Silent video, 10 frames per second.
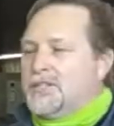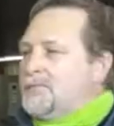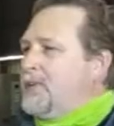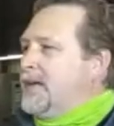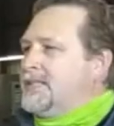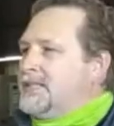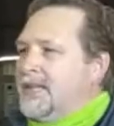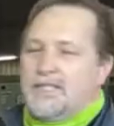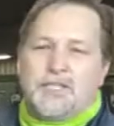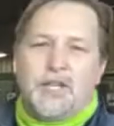But
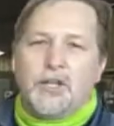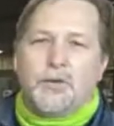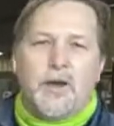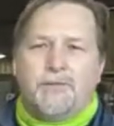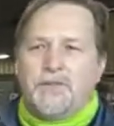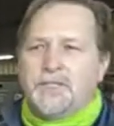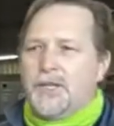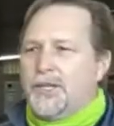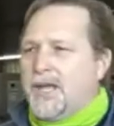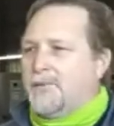it's still a great
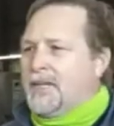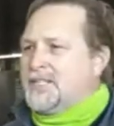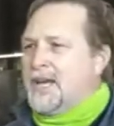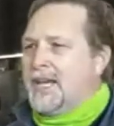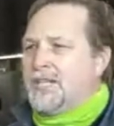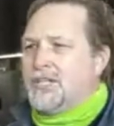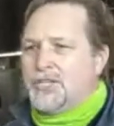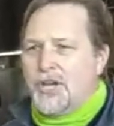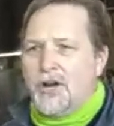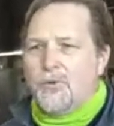facility. I'm excited to
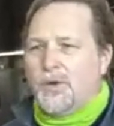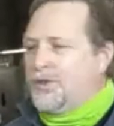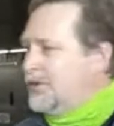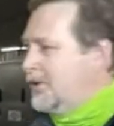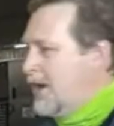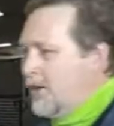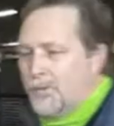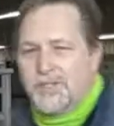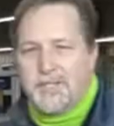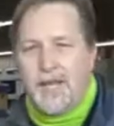share it with you.
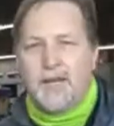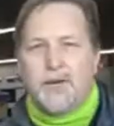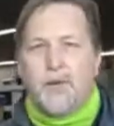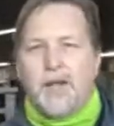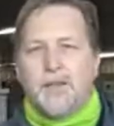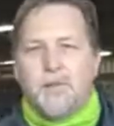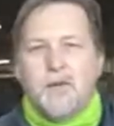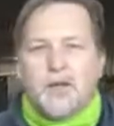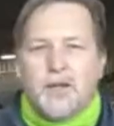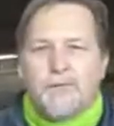We're standing right in the
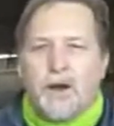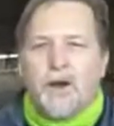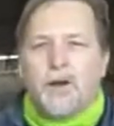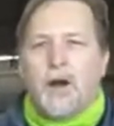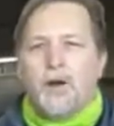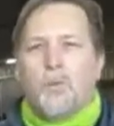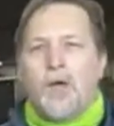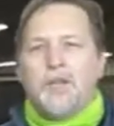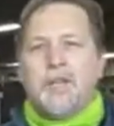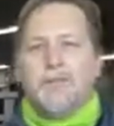middle of our
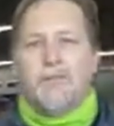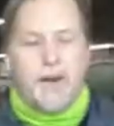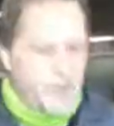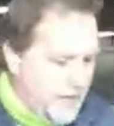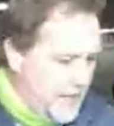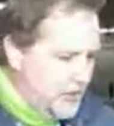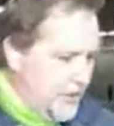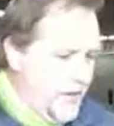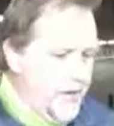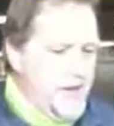welding and fabrication
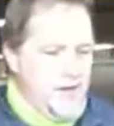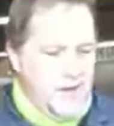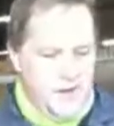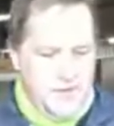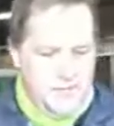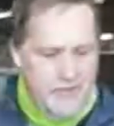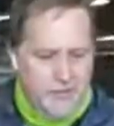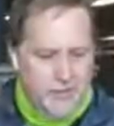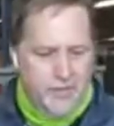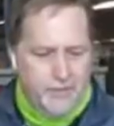area. Make
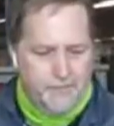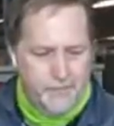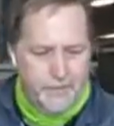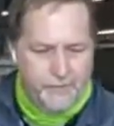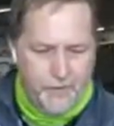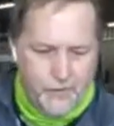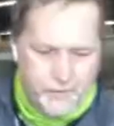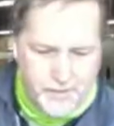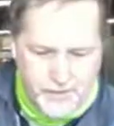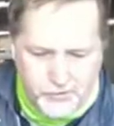sure I'm following
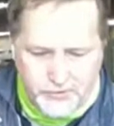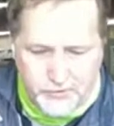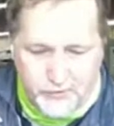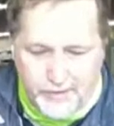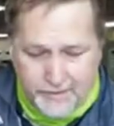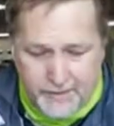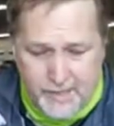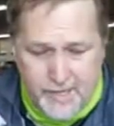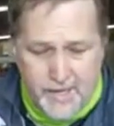my notes correctly.